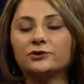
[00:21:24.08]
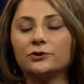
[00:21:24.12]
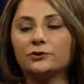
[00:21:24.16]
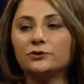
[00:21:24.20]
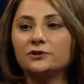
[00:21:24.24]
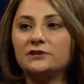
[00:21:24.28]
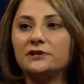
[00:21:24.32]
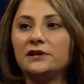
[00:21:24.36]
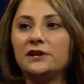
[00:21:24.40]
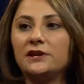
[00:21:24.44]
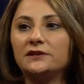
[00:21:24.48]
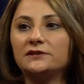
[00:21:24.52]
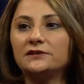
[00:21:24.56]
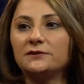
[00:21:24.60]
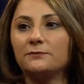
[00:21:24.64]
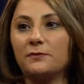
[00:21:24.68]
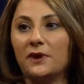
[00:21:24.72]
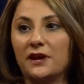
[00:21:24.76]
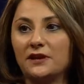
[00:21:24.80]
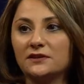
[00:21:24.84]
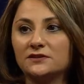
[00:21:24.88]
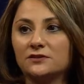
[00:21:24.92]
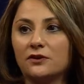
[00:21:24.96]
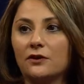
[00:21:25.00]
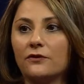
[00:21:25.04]
those needs, and
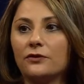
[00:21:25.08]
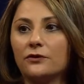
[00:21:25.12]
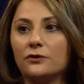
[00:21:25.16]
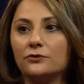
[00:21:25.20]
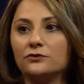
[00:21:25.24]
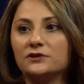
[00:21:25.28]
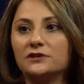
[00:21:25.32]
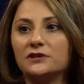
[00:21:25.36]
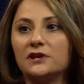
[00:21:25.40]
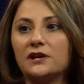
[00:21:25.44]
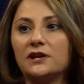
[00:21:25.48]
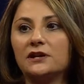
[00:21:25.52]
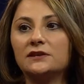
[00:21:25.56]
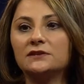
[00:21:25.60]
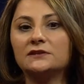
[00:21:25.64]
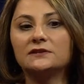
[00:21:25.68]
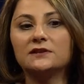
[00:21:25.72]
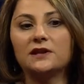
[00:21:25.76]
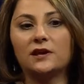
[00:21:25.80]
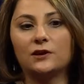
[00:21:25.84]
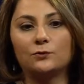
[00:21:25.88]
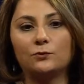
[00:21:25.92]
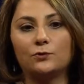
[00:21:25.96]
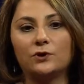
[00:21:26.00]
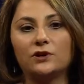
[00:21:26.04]
based on those needs,
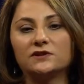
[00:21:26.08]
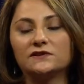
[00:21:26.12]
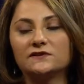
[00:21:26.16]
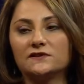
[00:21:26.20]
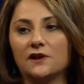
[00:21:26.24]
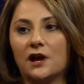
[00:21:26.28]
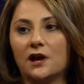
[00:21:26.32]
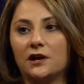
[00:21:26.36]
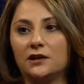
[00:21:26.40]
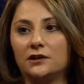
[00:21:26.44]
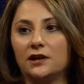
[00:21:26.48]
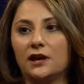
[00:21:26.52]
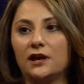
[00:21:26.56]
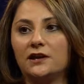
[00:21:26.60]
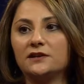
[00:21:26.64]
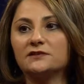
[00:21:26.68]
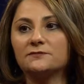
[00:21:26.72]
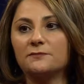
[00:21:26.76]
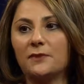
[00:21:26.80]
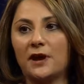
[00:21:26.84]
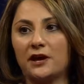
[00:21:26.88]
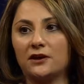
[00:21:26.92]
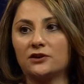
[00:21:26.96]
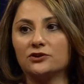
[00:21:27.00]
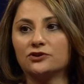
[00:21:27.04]
then we assign case
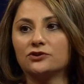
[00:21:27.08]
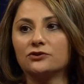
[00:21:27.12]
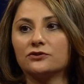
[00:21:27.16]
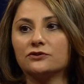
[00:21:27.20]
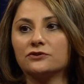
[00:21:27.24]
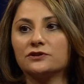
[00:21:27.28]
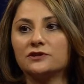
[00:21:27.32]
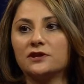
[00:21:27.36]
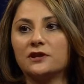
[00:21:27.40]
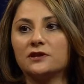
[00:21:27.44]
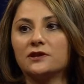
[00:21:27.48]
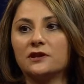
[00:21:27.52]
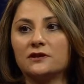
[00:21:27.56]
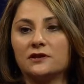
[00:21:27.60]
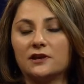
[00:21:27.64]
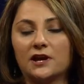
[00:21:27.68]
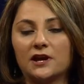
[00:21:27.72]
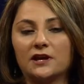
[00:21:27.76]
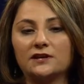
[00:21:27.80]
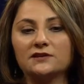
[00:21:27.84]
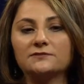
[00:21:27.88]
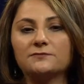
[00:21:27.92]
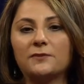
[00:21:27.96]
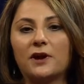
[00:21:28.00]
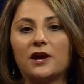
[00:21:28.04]
managers, and then the
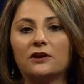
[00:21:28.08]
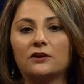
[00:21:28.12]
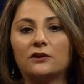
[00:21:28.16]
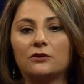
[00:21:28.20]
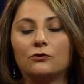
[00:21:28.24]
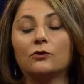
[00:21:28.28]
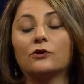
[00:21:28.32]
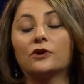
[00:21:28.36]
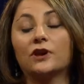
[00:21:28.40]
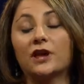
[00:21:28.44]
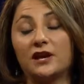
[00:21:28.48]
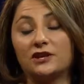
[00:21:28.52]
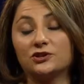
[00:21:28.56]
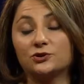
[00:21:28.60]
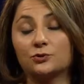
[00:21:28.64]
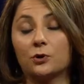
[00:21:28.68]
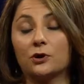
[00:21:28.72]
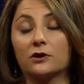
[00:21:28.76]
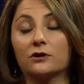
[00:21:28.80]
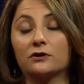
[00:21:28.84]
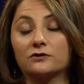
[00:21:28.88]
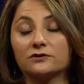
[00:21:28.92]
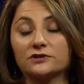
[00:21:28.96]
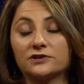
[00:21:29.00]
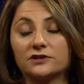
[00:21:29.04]

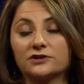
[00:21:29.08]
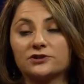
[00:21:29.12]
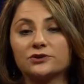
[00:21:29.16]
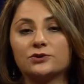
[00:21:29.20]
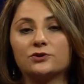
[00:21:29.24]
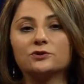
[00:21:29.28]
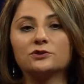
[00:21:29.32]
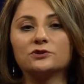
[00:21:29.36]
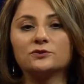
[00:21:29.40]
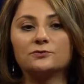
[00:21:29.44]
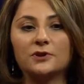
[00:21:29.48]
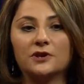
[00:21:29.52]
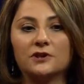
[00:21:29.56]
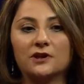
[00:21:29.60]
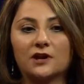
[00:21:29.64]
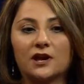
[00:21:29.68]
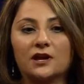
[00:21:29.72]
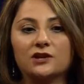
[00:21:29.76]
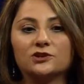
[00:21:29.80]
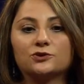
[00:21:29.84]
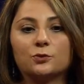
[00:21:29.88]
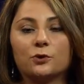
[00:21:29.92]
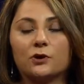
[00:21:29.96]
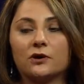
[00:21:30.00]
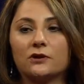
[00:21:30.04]
caseworkers, excuse me. The
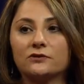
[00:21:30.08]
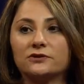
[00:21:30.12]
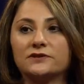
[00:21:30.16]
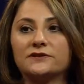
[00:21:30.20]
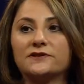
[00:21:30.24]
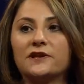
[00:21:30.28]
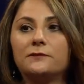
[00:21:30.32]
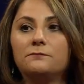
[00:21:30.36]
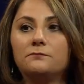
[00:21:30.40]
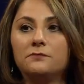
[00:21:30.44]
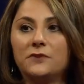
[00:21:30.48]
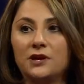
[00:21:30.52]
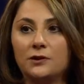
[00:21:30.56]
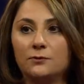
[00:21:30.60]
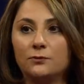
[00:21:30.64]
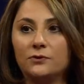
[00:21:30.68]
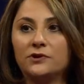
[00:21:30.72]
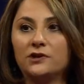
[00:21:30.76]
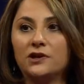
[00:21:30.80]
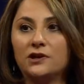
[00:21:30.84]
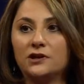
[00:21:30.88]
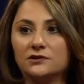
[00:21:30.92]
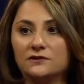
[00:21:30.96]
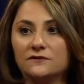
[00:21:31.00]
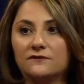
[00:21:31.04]
caseworkers then meet with
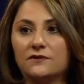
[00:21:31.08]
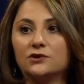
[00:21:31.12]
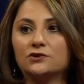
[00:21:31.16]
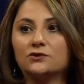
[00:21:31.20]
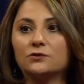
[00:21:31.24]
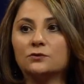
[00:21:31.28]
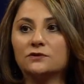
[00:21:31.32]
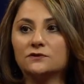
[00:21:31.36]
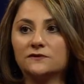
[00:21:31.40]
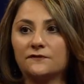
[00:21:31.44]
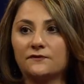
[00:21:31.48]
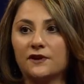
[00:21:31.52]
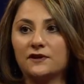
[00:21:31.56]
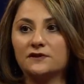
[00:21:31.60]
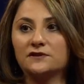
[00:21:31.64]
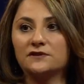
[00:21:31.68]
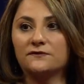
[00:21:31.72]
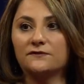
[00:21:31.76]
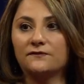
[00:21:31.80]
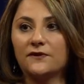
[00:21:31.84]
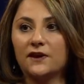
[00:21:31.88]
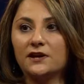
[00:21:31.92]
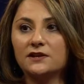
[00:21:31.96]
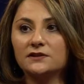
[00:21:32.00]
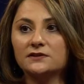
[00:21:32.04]
the individuals face to
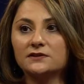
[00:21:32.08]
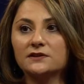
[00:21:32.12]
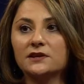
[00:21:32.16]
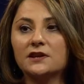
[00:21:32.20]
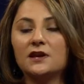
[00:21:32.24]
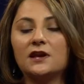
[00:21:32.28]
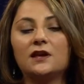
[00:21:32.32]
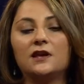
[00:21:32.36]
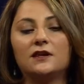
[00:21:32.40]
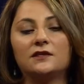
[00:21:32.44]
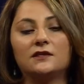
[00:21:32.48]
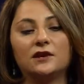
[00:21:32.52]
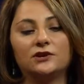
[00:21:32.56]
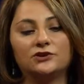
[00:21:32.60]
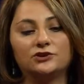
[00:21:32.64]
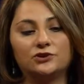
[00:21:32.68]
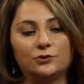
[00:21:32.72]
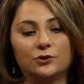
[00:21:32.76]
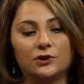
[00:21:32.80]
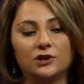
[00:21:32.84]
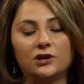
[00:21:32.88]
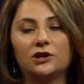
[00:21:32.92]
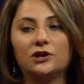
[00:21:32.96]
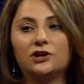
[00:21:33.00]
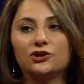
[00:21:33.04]
face. They do
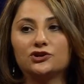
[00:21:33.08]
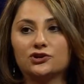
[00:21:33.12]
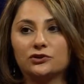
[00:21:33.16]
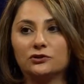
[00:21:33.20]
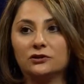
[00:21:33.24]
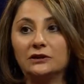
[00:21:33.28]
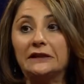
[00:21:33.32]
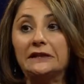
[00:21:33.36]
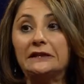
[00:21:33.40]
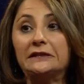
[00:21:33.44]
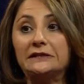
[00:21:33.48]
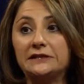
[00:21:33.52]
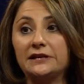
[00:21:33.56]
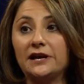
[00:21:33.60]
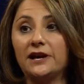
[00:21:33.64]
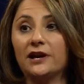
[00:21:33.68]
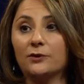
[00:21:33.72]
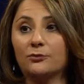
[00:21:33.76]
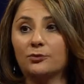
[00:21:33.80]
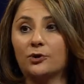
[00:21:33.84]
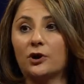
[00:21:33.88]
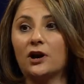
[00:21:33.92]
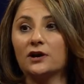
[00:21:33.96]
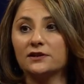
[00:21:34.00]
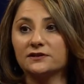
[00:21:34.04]
an initial
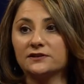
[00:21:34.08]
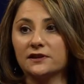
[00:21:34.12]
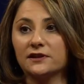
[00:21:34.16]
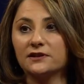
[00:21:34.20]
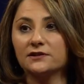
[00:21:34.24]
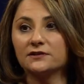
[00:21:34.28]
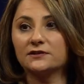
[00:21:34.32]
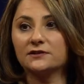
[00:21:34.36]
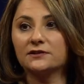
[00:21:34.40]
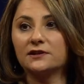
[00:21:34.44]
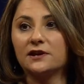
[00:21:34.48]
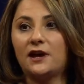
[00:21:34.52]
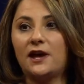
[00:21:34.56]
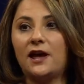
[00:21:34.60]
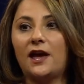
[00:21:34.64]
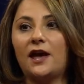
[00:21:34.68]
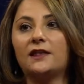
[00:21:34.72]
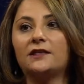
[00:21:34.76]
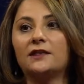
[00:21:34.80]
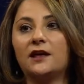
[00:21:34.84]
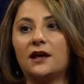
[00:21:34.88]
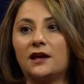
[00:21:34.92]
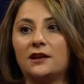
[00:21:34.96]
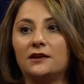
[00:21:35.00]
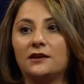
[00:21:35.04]
intake process,
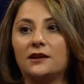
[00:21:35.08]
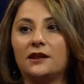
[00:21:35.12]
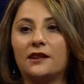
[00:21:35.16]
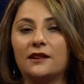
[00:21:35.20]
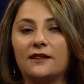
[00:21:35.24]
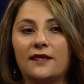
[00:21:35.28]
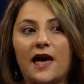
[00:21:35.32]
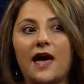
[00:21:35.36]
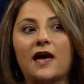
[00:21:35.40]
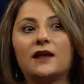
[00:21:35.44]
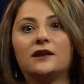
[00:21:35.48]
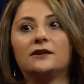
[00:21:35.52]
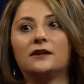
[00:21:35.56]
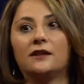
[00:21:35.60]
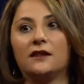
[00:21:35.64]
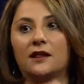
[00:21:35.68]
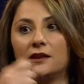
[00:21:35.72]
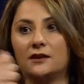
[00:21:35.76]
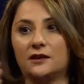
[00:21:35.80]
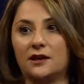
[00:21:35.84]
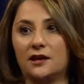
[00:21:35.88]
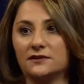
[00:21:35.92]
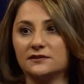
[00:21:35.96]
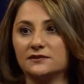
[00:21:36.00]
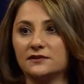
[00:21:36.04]
and then that
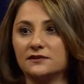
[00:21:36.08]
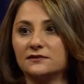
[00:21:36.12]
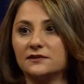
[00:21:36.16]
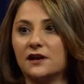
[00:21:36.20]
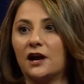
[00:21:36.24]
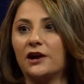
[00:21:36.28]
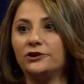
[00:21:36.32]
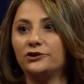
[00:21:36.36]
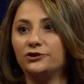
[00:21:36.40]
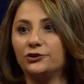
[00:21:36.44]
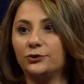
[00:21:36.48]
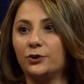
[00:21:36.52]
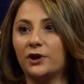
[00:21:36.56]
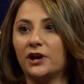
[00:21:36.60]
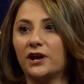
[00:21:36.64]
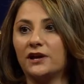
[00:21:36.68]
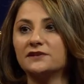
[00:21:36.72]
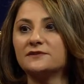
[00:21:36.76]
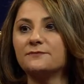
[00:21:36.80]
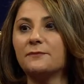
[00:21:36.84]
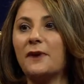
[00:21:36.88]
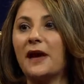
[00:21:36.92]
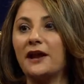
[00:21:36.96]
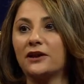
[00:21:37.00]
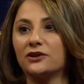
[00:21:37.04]
then gets assigned to a
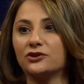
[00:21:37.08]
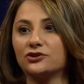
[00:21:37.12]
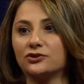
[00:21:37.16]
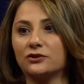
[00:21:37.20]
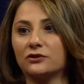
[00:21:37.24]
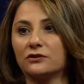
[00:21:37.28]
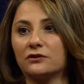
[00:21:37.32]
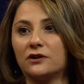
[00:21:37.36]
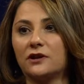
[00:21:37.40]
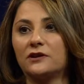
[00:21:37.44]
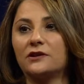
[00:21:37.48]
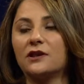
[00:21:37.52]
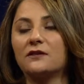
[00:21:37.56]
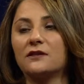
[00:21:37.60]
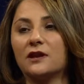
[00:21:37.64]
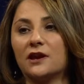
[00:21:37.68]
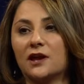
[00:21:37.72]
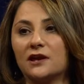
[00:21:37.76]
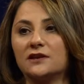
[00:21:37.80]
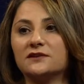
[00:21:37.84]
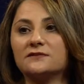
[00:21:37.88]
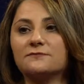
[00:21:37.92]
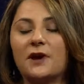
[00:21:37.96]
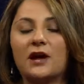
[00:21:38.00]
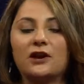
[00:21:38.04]
case manager, and then the
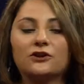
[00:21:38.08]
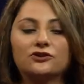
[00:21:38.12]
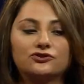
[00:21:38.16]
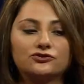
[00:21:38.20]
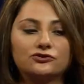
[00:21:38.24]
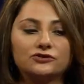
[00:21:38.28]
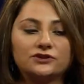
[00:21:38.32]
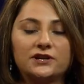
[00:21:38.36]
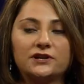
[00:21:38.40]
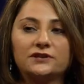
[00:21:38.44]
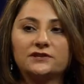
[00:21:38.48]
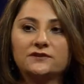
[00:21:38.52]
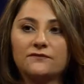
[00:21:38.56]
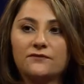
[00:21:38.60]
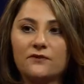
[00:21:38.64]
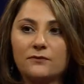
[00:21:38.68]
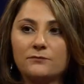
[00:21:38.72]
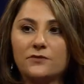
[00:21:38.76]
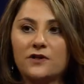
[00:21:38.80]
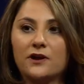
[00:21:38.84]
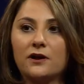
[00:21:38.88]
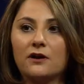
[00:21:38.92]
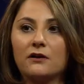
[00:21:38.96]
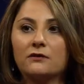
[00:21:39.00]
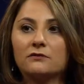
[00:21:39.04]
case manager takes it
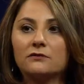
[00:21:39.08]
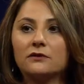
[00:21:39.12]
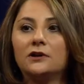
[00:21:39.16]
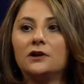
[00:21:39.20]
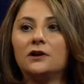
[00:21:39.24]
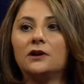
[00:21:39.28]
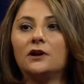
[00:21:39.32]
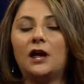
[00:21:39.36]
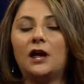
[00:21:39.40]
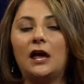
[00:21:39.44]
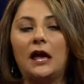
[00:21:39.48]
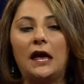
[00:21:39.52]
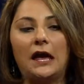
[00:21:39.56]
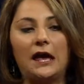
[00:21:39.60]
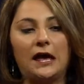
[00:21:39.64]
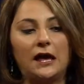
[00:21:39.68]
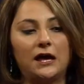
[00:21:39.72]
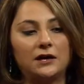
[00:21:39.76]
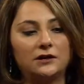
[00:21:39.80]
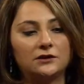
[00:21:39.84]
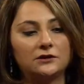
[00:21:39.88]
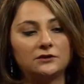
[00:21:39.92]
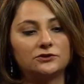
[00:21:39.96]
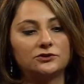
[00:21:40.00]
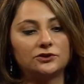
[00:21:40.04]
from there
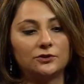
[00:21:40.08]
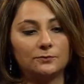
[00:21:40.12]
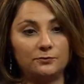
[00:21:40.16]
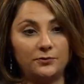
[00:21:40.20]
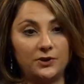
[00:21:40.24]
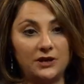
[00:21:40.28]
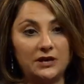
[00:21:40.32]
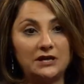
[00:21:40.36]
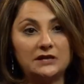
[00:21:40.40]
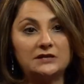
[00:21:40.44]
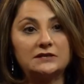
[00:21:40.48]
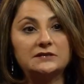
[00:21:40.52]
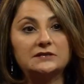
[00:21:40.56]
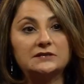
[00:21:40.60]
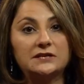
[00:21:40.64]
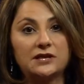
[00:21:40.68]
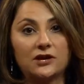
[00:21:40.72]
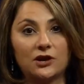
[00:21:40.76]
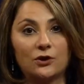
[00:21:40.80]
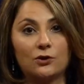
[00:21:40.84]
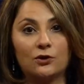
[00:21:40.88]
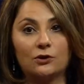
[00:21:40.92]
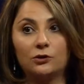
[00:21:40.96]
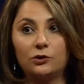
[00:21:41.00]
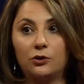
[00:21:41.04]
and begins
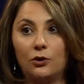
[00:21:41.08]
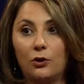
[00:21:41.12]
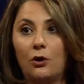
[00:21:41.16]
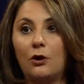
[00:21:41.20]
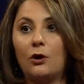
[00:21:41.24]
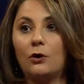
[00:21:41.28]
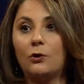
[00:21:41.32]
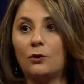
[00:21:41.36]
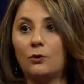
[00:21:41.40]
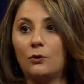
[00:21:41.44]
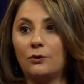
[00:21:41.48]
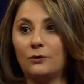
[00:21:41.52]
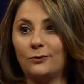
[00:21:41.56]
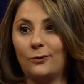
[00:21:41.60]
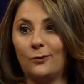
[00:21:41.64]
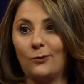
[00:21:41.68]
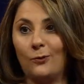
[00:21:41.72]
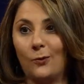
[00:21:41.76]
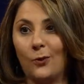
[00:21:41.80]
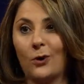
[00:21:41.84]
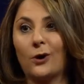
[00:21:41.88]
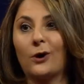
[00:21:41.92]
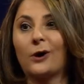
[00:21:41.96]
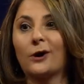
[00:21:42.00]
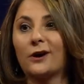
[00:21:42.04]
their long
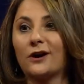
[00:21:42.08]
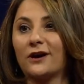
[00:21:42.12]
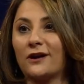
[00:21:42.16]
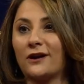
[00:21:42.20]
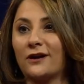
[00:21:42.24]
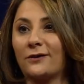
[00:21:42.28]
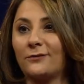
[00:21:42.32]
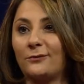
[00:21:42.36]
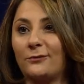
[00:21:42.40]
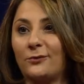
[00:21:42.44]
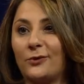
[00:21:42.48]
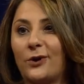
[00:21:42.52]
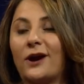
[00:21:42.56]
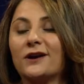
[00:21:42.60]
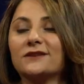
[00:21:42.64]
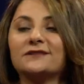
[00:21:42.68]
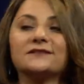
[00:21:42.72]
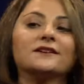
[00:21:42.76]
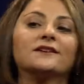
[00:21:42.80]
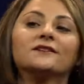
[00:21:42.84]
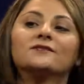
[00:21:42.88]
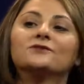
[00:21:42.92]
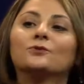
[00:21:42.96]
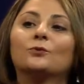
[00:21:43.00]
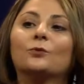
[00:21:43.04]
work
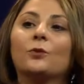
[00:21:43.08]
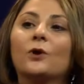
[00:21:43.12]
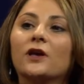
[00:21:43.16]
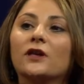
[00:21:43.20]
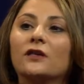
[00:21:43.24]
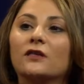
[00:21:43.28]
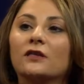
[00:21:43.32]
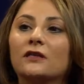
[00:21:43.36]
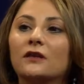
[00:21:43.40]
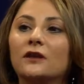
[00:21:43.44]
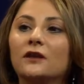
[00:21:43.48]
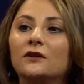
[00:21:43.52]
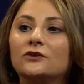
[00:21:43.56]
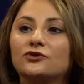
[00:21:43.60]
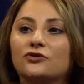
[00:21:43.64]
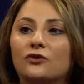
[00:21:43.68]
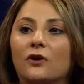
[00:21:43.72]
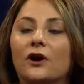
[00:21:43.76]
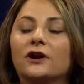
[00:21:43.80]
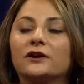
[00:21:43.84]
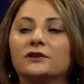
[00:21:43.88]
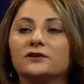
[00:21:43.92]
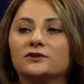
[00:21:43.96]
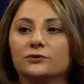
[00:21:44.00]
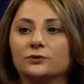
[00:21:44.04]
process with
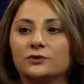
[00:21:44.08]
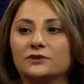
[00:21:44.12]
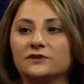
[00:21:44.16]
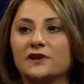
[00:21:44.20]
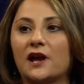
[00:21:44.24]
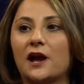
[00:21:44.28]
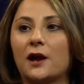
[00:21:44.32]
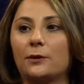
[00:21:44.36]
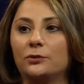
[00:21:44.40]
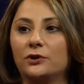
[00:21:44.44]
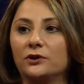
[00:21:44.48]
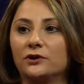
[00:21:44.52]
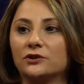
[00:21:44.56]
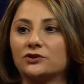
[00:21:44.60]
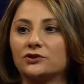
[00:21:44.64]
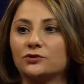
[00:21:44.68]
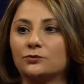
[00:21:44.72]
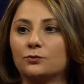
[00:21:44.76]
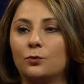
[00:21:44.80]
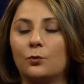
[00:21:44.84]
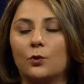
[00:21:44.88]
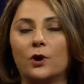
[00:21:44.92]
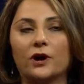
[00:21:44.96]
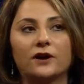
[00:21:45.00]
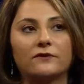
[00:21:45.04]
trying to establish
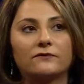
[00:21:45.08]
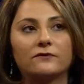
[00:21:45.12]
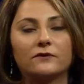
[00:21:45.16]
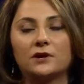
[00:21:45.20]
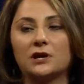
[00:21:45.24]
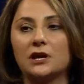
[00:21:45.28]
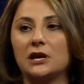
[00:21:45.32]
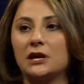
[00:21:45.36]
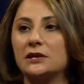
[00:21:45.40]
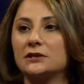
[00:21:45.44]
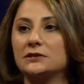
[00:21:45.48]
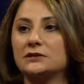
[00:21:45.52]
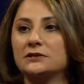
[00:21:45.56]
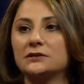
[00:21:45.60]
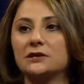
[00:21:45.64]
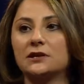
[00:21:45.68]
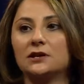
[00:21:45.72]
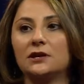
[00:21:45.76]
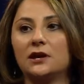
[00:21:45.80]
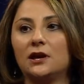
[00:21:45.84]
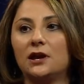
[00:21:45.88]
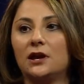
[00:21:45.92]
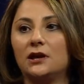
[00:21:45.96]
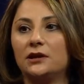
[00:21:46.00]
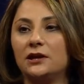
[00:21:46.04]
whatever needs
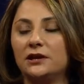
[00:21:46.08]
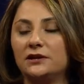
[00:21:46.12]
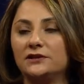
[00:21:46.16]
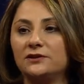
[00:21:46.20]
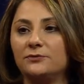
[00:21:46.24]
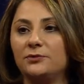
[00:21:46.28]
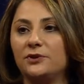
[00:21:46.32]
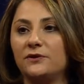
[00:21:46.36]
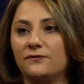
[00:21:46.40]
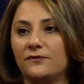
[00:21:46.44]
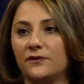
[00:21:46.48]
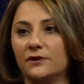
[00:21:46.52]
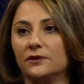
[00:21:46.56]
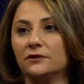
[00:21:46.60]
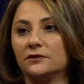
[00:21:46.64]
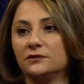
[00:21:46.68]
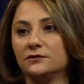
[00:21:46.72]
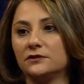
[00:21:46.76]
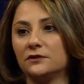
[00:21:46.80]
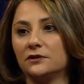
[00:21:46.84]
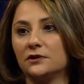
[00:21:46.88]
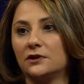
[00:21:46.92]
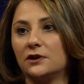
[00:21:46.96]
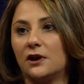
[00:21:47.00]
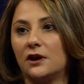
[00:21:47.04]
need to be
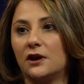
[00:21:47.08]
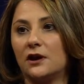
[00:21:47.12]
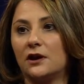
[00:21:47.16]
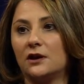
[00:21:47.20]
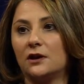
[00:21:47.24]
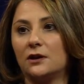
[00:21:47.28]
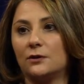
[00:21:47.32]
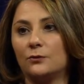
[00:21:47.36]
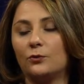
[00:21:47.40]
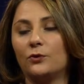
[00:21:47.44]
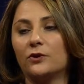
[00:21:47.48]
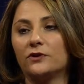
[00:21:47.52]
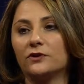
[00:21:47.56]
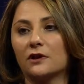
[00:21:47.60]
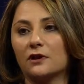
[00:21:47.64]
filled with